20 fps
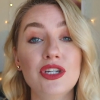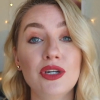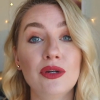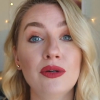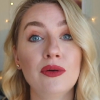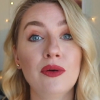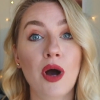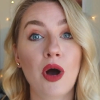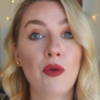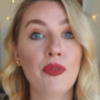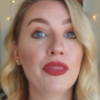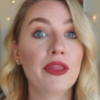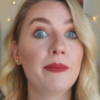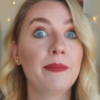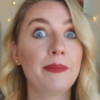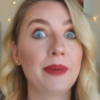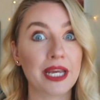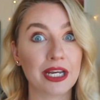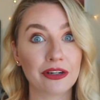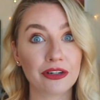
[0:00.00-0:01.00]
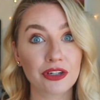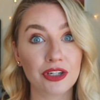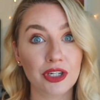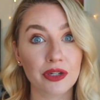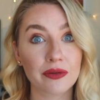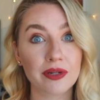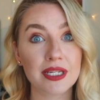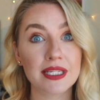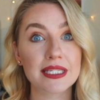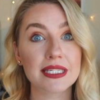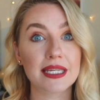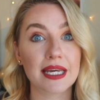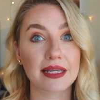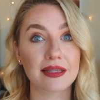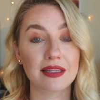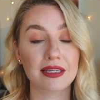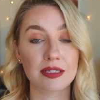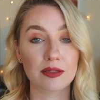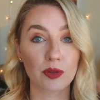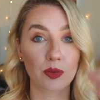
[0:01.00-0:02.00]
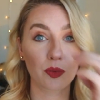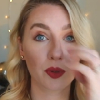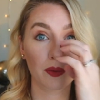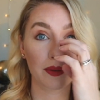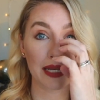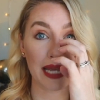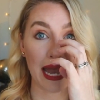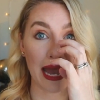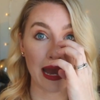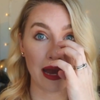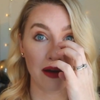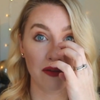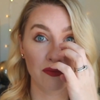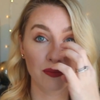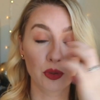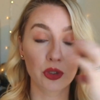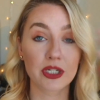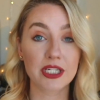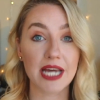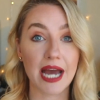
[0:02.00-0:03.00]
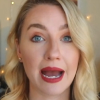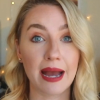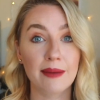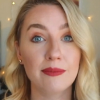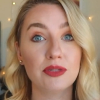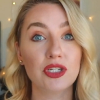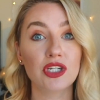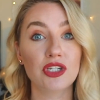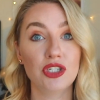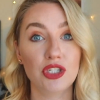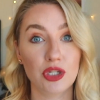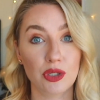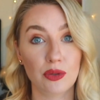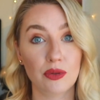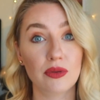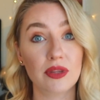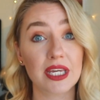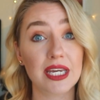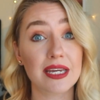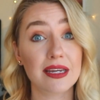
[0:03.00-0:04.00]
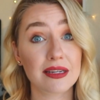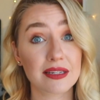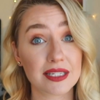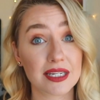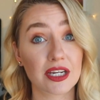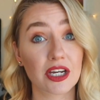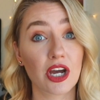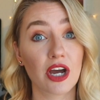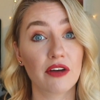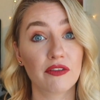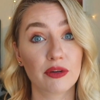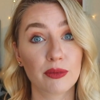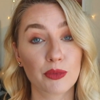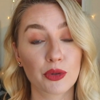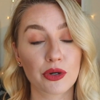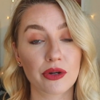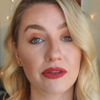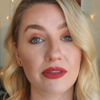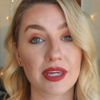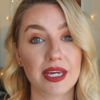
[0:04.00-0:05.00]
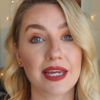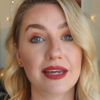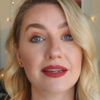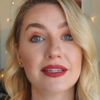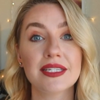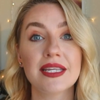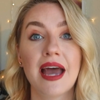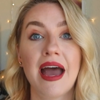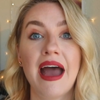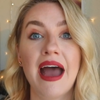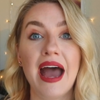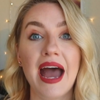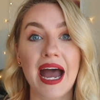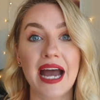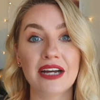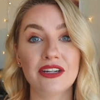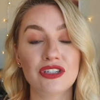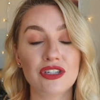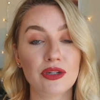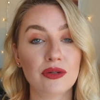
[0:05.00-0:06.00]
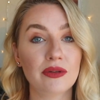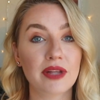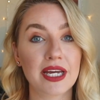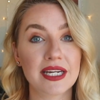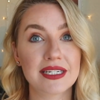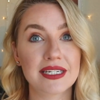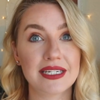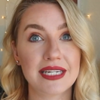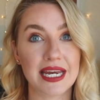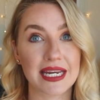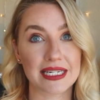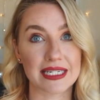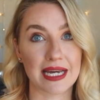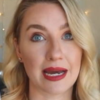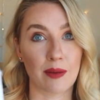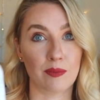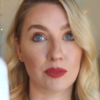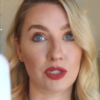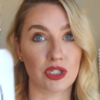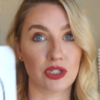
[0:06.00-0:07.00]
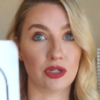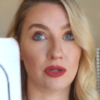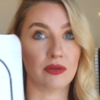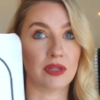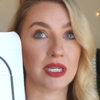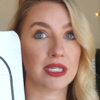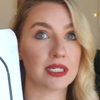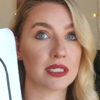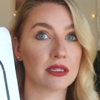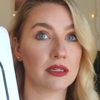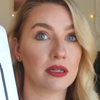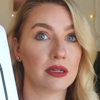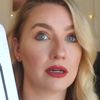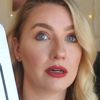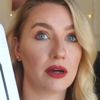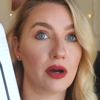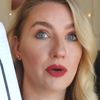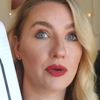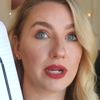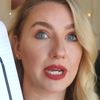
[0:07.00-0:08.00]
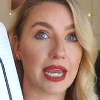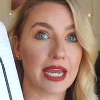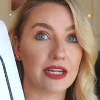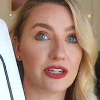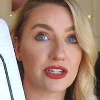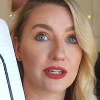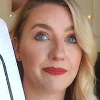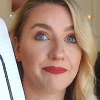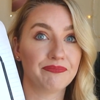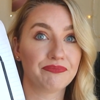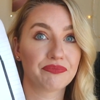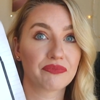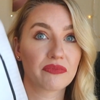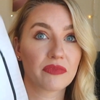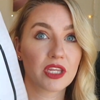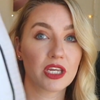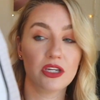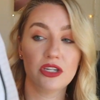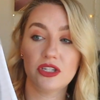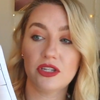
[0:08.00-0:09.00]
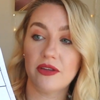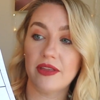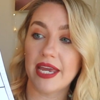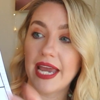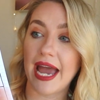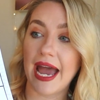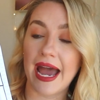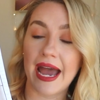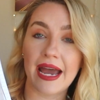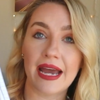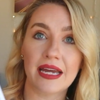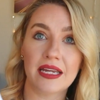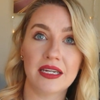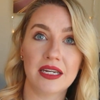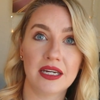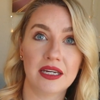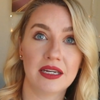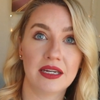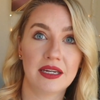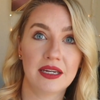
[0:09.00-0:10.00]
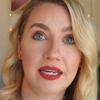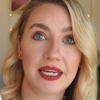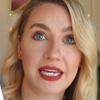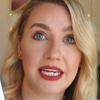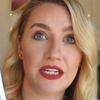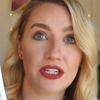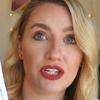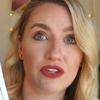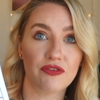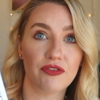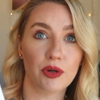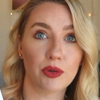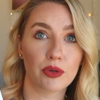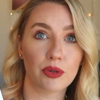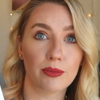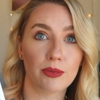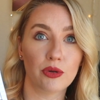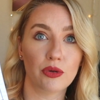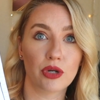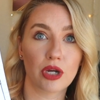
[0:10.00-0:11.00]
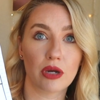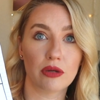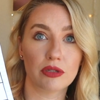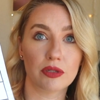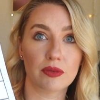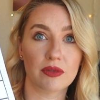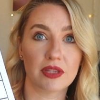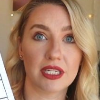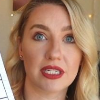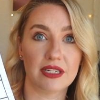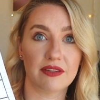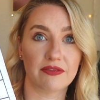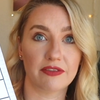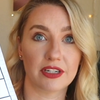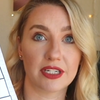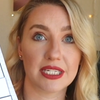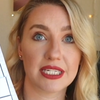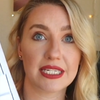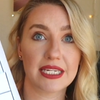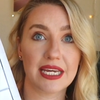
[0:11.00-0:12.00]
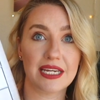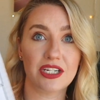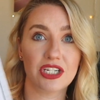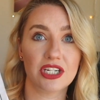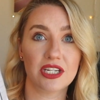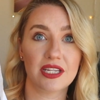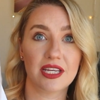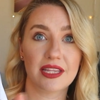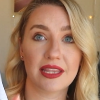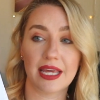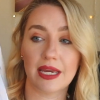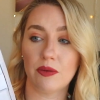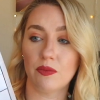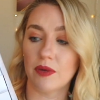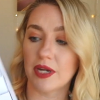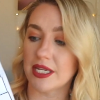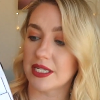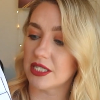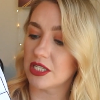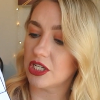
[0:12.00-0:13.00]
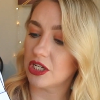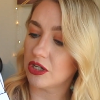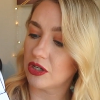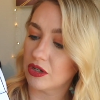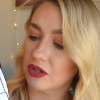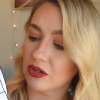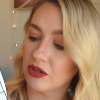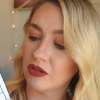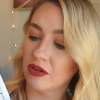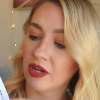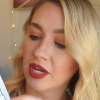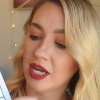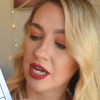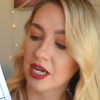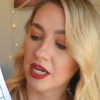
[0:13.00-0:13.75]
do on the bigger units like this one where we have more time to do things and cover more things, I do like to take time to do these on occasion. So they had, each foldable goes with a different station that they went to.